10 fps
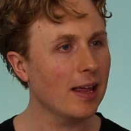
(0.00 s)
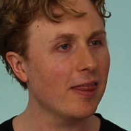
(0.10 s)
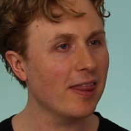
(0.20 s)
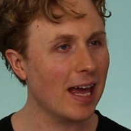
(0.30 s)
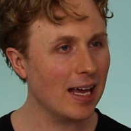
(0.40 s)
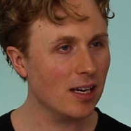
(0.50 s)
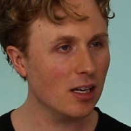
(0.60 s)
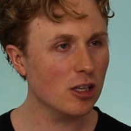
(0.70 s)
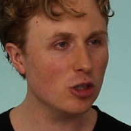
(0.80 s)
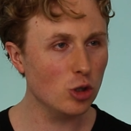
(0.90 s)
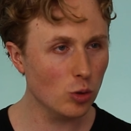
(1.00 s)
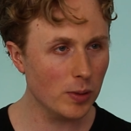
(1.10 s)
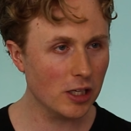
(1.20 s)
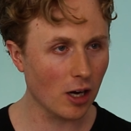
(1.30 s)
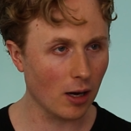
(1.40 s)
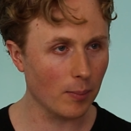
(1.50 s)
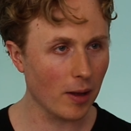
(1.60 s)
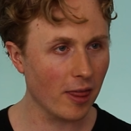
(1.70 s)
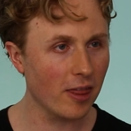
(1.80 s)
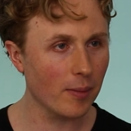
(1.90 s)
and then you become
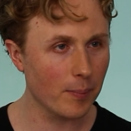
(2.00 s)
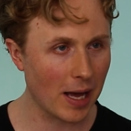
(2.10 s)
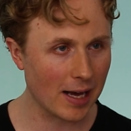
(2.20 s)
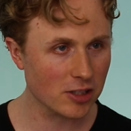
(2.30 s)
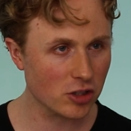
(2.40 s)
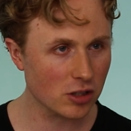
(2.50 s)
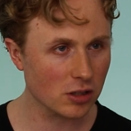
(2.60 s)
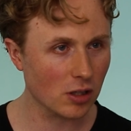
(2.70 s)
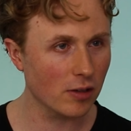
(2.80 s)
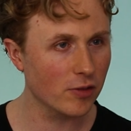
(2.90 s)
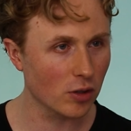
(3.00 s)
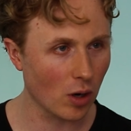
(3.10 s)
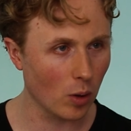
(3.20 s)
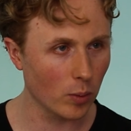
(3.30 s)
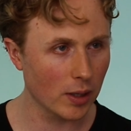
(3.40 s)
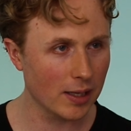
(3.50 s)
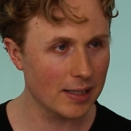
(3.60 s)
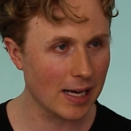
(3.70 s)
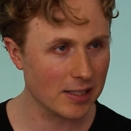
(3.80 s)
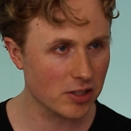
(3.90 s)
the master of your own
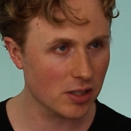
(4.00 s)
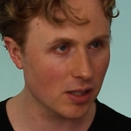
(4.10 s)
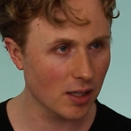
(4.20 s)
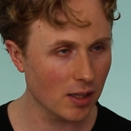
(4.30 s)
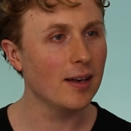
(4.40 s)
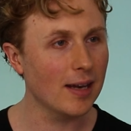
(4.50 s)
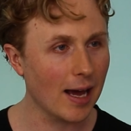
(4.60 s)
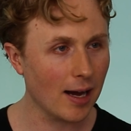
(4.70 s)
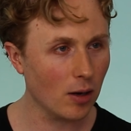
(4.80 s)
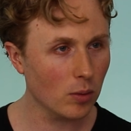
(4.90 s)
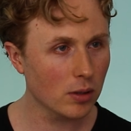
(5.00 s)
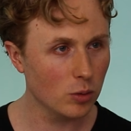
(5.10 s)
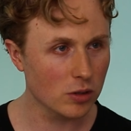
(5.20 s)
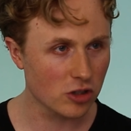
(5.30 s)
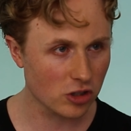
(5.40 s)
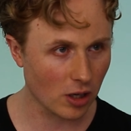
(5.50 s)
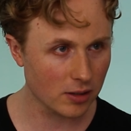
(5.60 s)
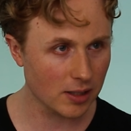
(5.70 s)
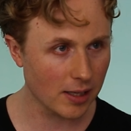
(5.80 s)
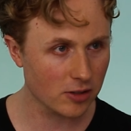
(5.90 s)
destiny. Now you can
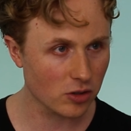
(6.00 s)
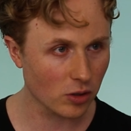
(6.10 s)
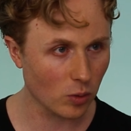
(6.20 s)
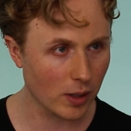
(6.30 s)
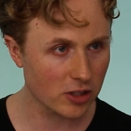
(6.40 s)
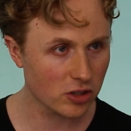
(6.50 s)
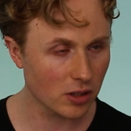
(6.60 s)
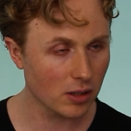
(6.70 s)
start to answer the question,